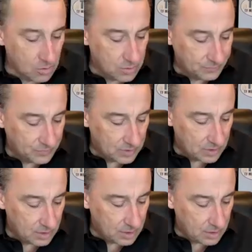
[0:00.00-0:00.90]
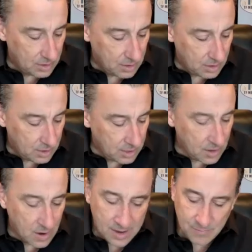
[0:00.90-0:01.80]
inflation. You
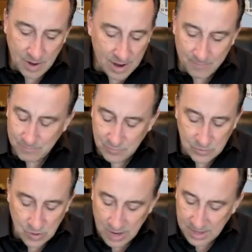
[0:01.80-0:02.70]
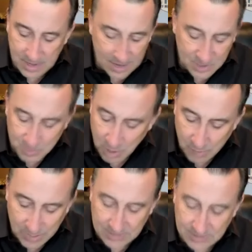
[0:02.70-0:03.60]
know, I I tried to outsmart
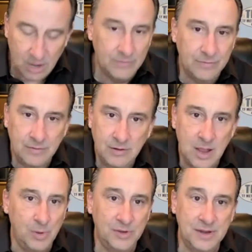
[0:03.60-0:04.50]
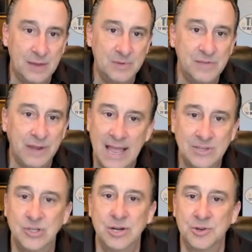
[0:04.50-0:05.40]
myself a couple times, even
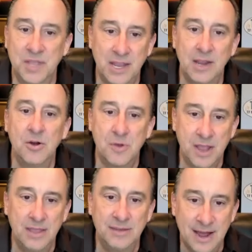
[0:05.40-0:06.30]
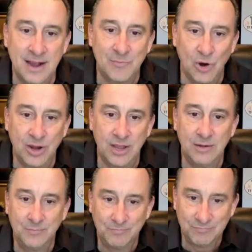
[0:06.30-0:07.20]
last year, thinking, okay, the stock
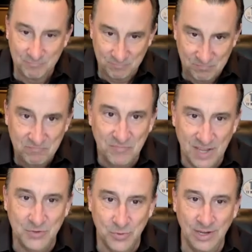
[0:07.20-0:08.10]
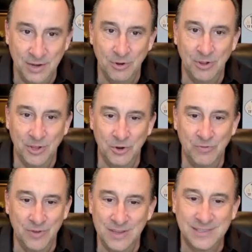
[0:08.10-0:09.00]
market is really rolling
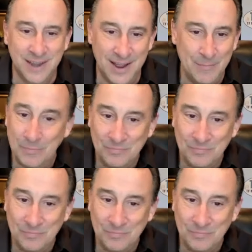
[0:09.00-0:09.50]
over this time